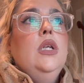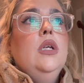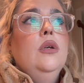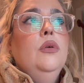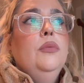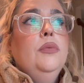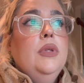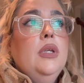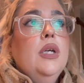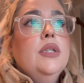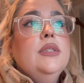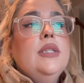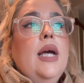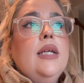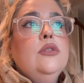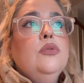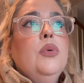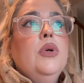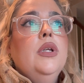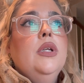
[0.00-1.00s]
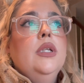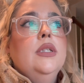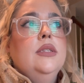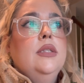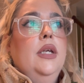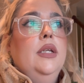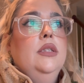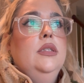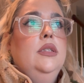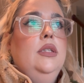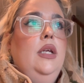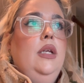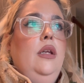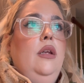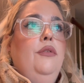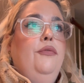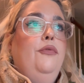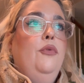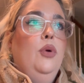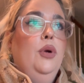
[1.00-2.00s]
Because that's what is nice that it
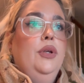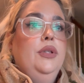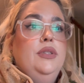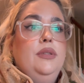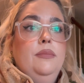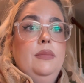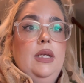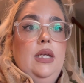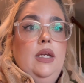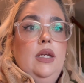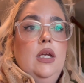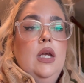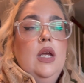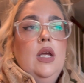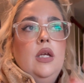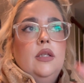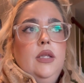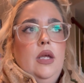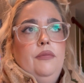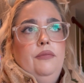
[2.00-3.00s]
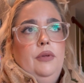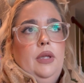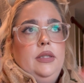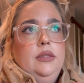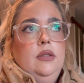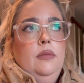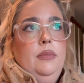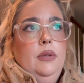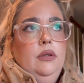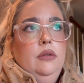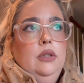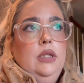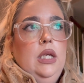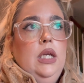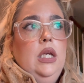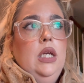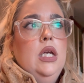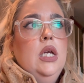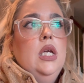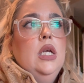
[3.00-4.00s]
affords me, that
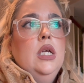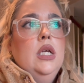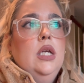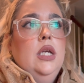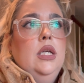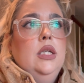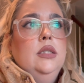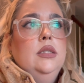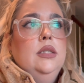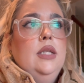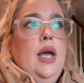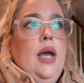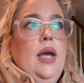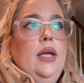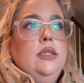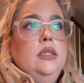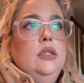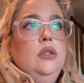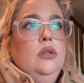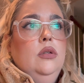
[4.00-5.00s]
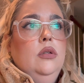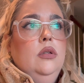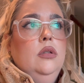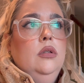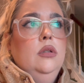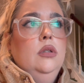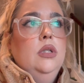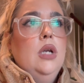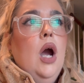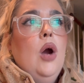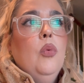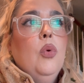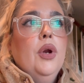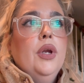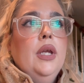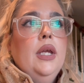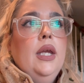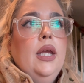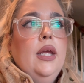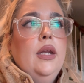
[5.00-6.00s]
flexibility, is that not
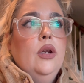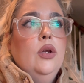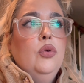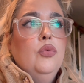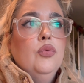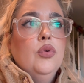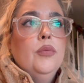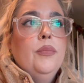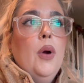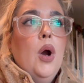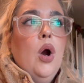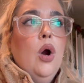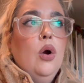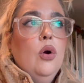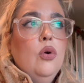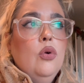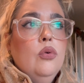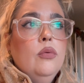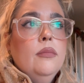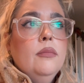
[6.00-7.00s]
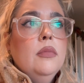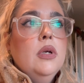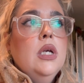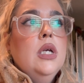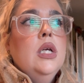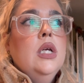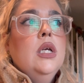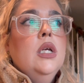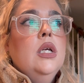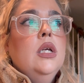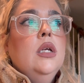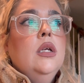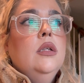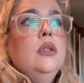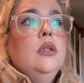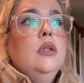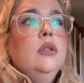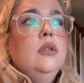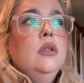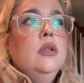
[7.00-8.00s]
working in a group home,
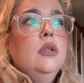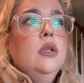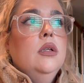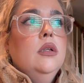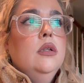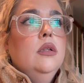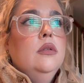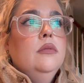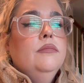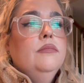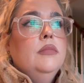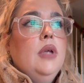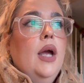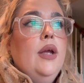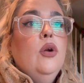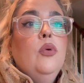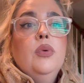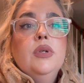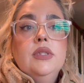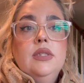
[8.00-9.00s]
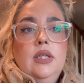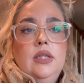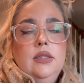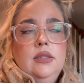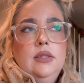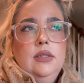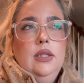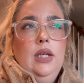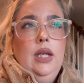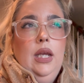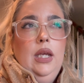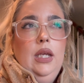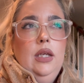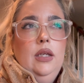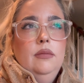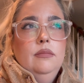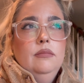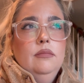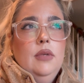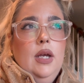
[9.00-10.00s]
I don't want to say his
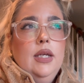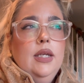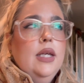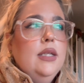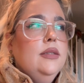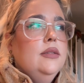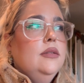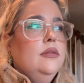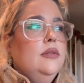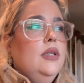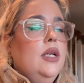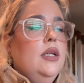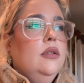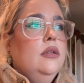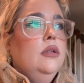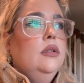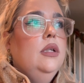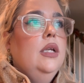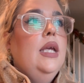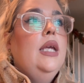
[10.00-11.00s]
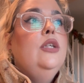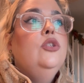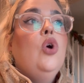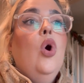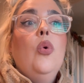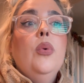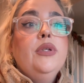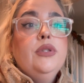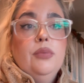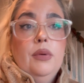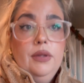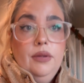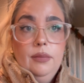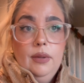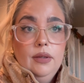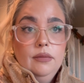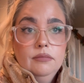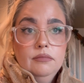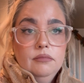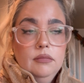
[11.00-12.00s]
name, I guess he's always with
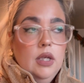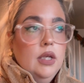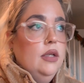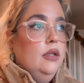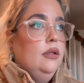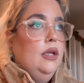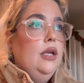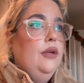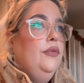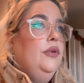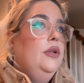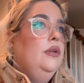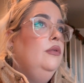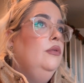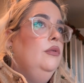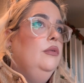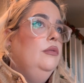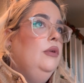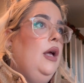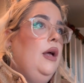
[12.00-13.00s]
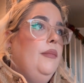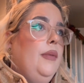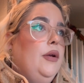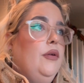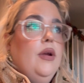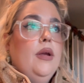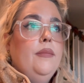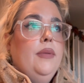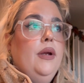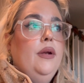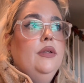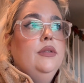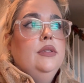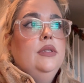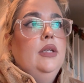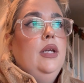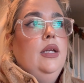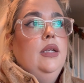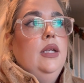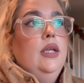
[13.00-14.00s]
me. Even at my grandparents',
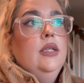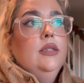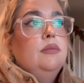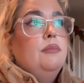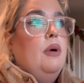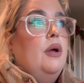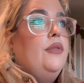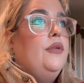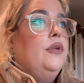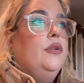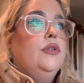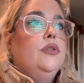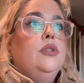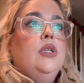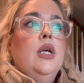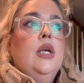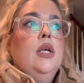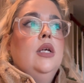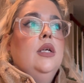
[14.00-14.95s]
at his mother's,